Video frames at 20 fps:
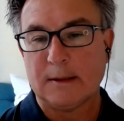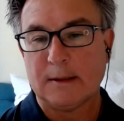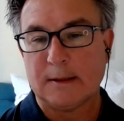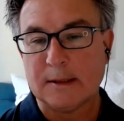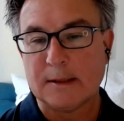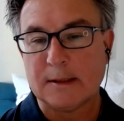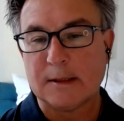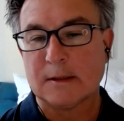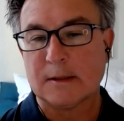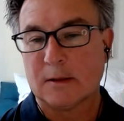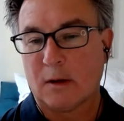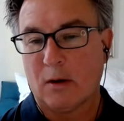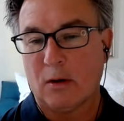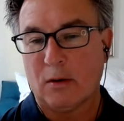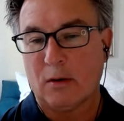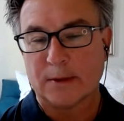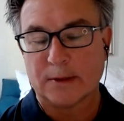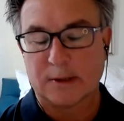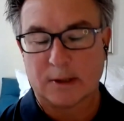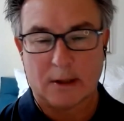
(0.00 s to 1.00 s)
this is
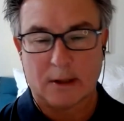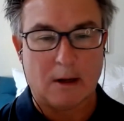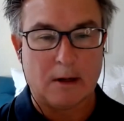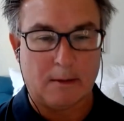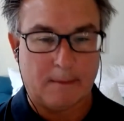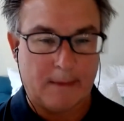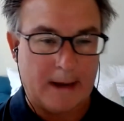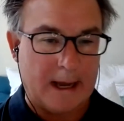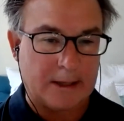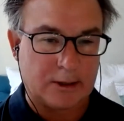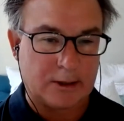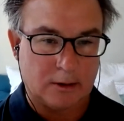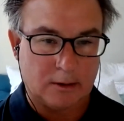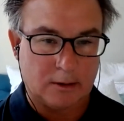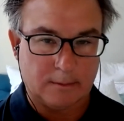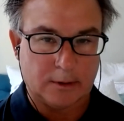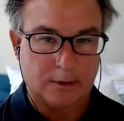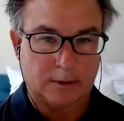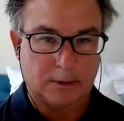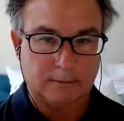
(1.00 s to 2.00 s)
almost an
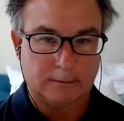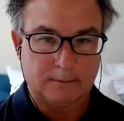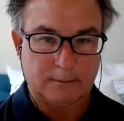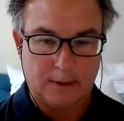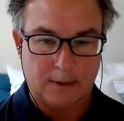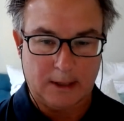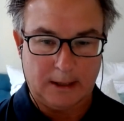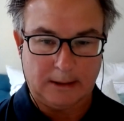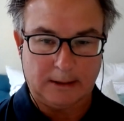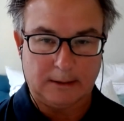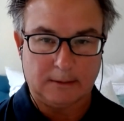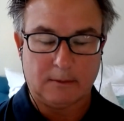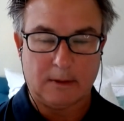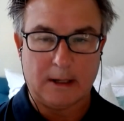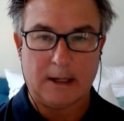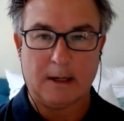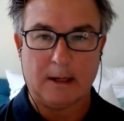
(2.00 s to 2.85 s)
unimaginable thing, right?